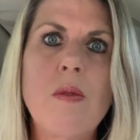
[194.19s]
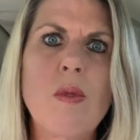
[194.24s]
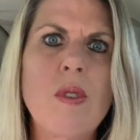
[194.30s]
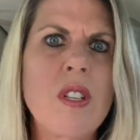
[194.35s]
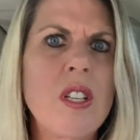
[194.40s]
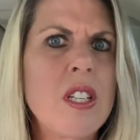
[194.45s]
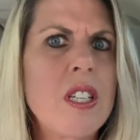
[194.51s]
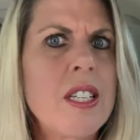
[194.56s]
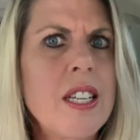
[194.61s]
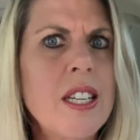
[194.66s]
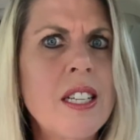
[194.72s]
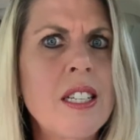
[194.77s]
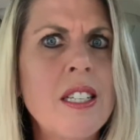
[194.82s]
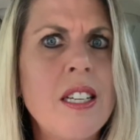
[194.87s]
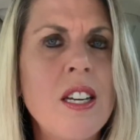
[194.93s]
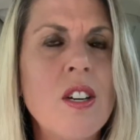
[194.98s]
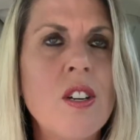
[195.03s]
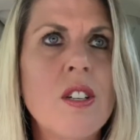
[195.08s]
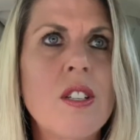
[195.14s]
Was it
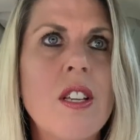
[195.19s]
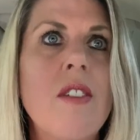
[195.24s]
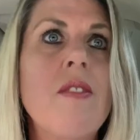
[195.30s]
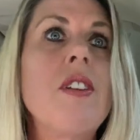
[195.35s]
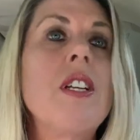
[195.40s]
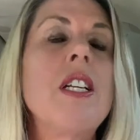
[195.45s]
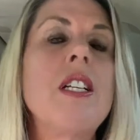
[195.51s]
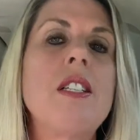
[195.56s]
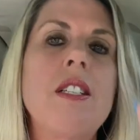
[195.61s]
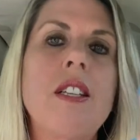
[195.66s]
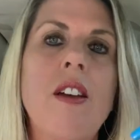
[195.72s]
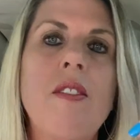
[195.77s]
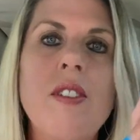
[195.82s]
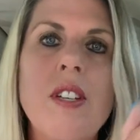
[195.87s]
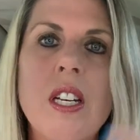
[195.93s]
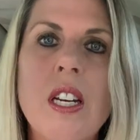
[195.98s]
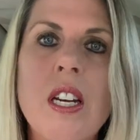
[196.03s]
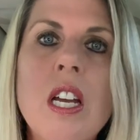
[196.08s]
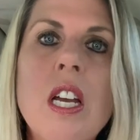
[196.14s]
16 or 17?
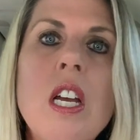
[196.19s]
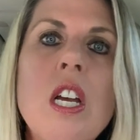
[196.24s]
17.